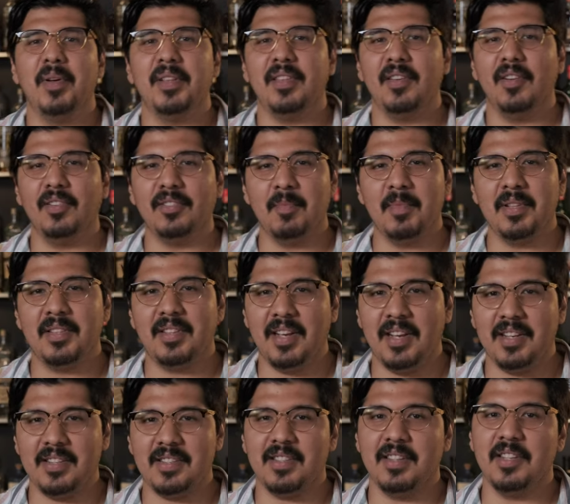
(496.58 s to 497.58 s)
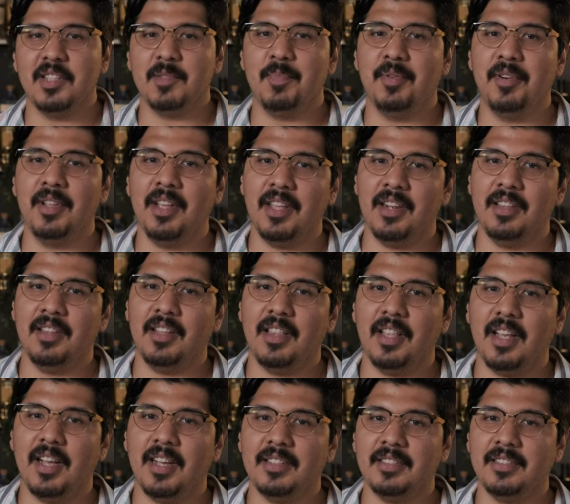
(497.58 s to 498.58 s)
but the ultimate test is putting it in the
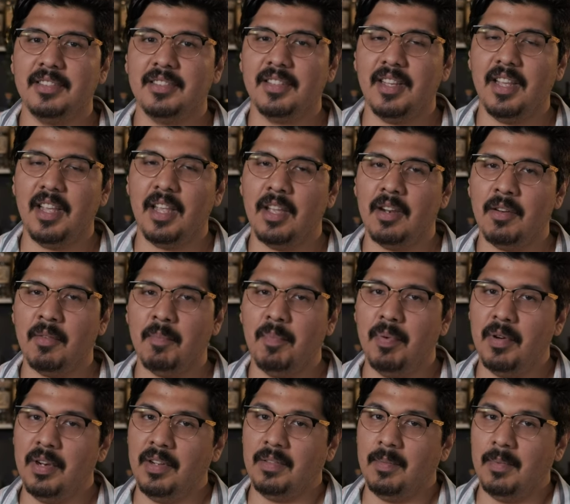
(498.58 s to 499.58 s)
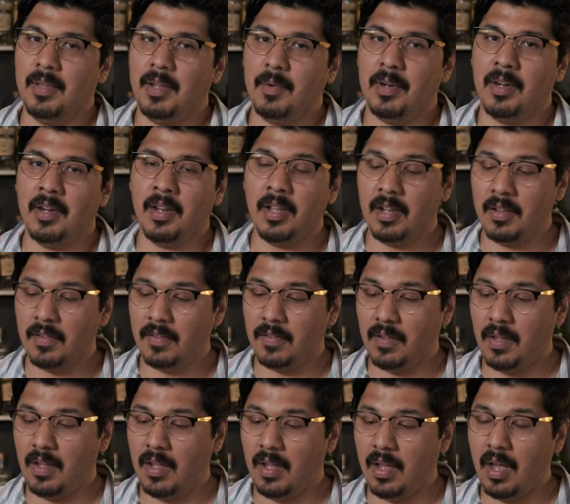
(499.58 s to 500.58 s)
glass and putting some liquid in it and
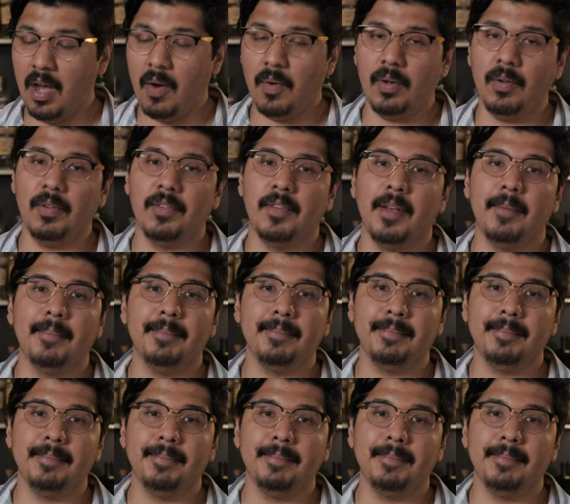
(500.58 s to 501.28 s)
see how it holds up.